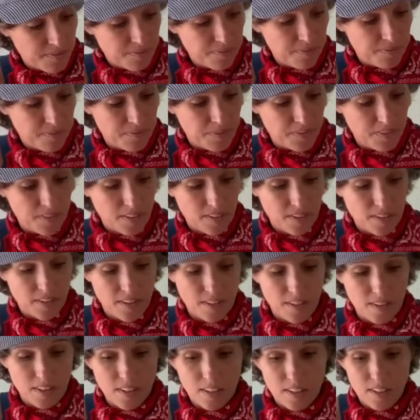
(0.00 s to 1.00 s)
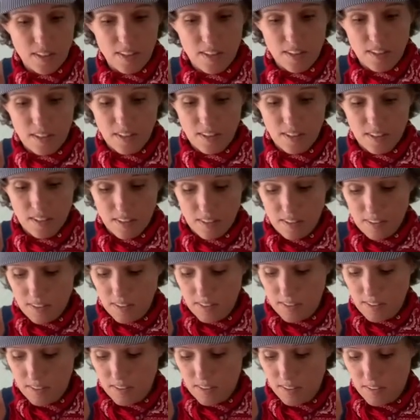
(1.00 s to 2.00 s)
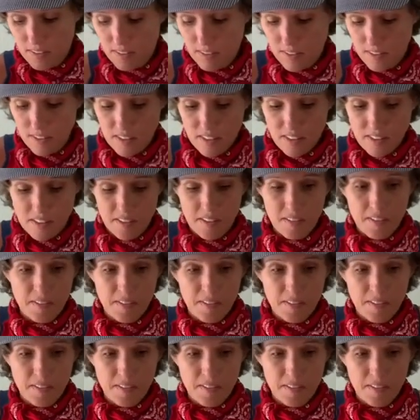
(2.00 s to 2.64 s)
(no one is talking)